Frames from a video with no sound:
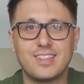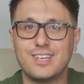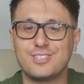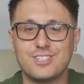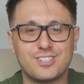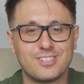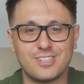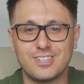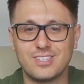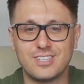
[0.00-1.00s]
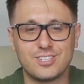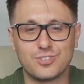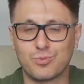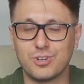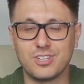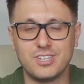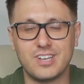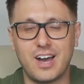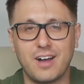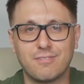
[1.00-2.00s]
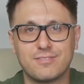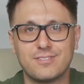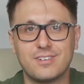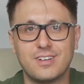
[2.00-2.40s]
this is really tough.